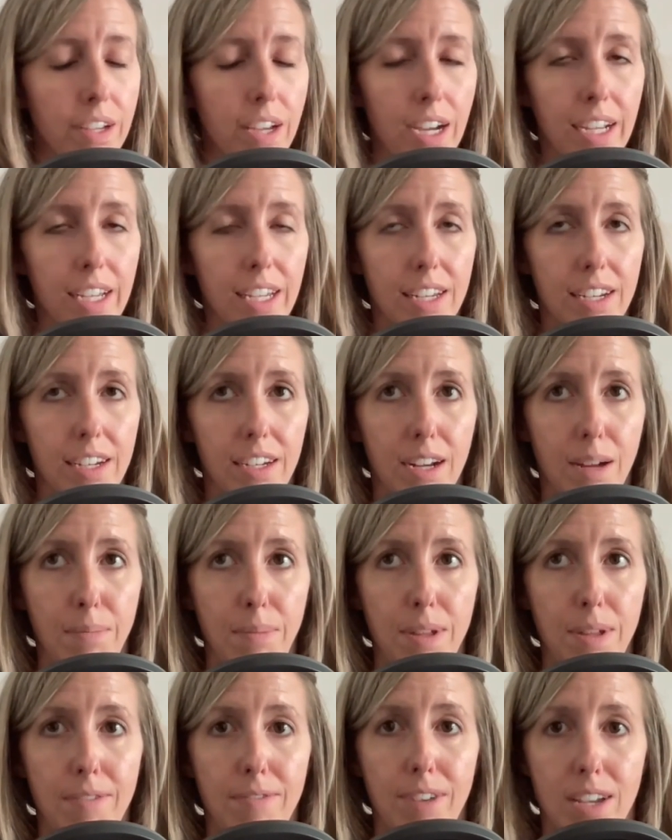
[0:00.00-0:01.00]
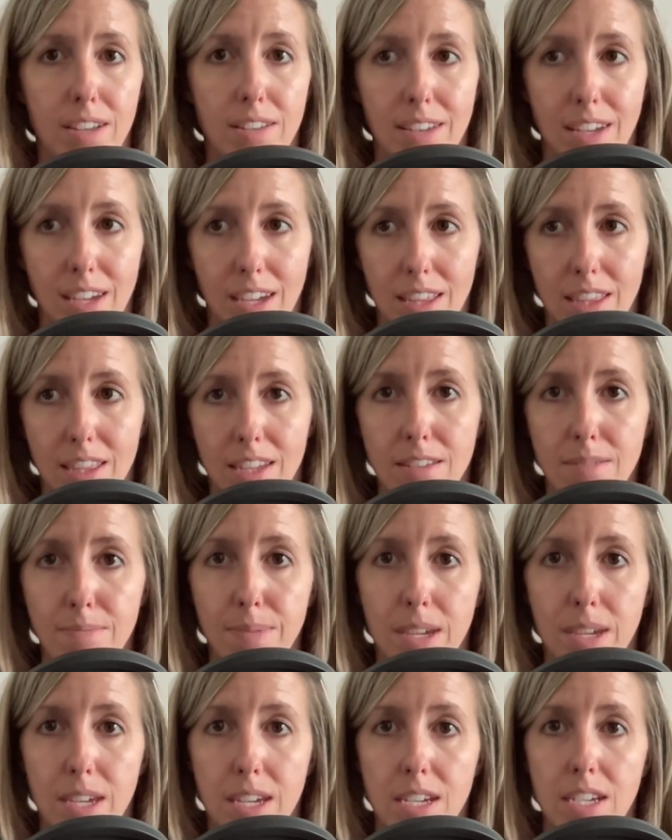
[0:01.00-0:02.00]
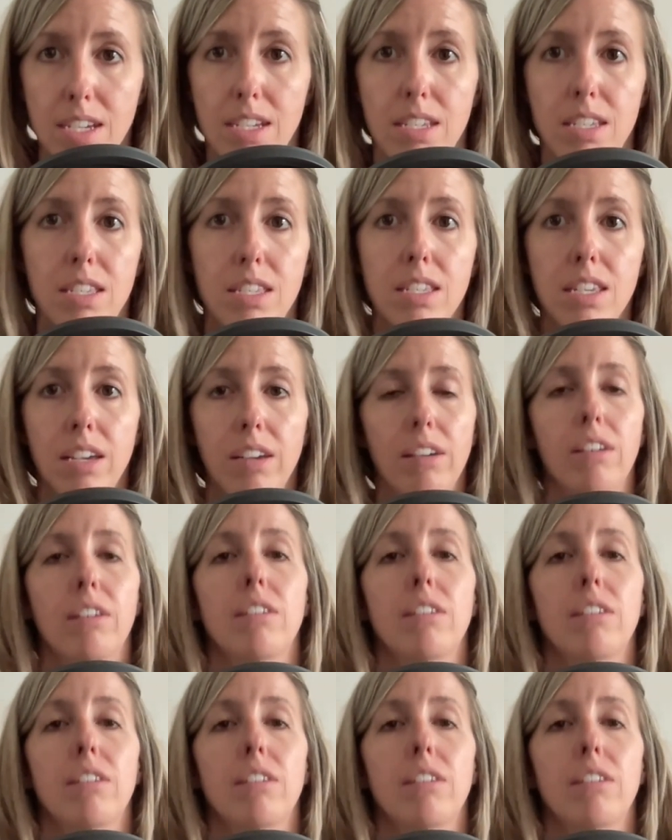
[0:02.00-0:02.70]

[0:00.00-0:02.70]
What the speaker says: I ended up investing in this because